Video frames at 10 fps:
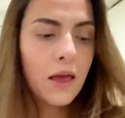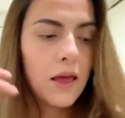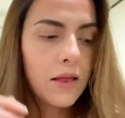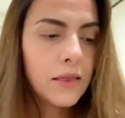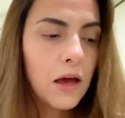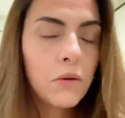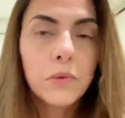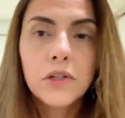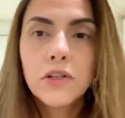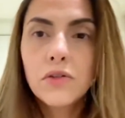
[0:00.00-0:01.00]
And now I'm
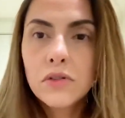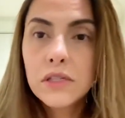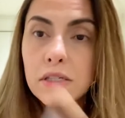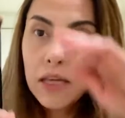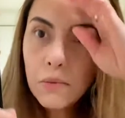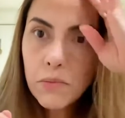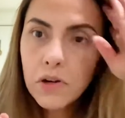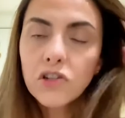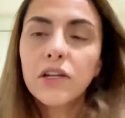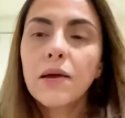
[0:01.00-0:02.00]
gonna use the same
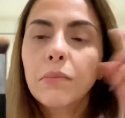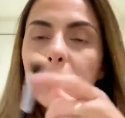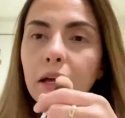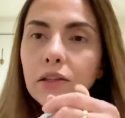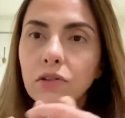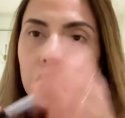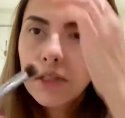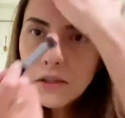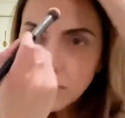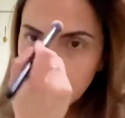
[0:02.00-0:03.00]
brush that I applied
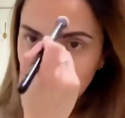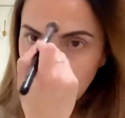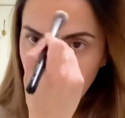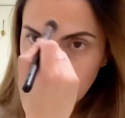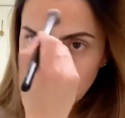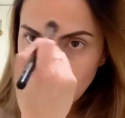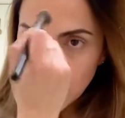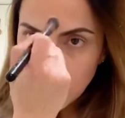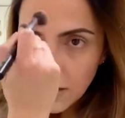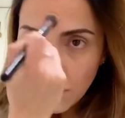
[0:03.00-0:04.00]
concealer and
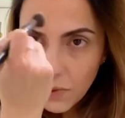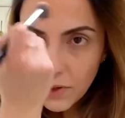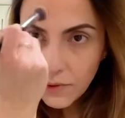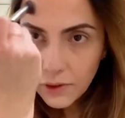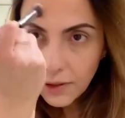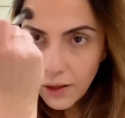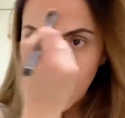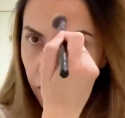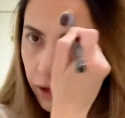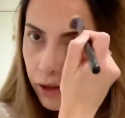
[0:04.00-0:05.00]
just get rid of the
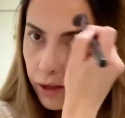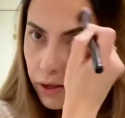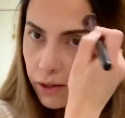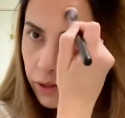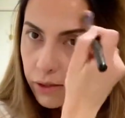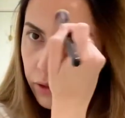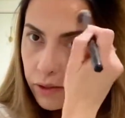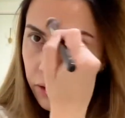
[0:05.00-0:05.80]
line